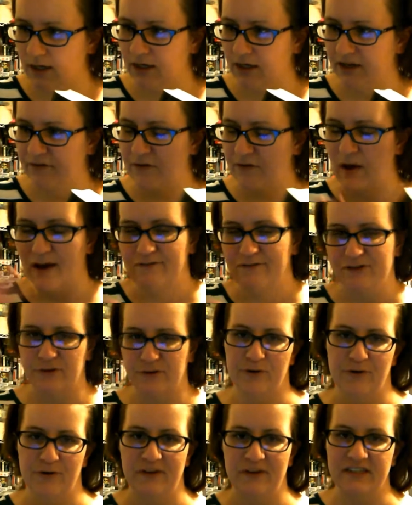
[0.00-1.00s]
if you have
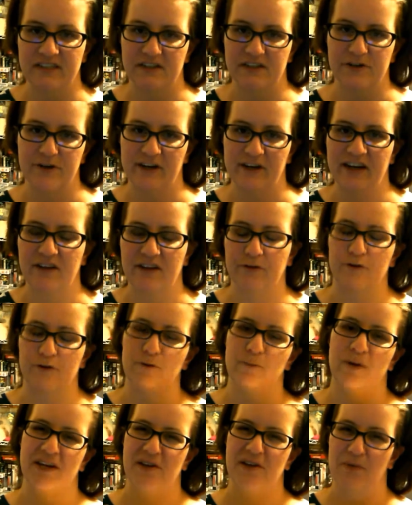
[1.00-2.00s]
shorter reads that you're getting through
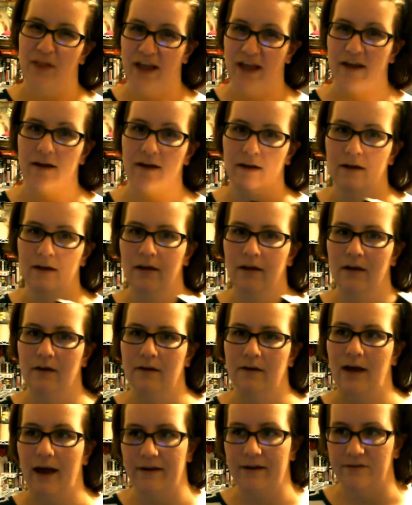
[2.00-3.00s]
but you like
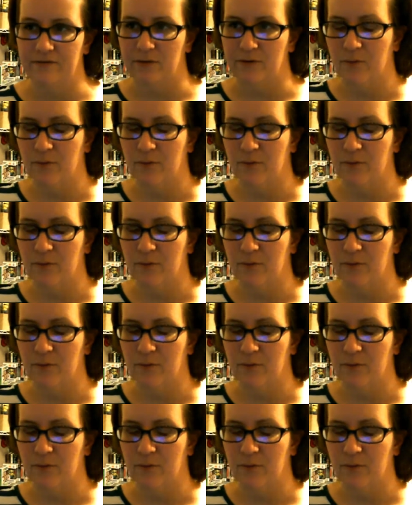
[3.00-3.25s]
kind of a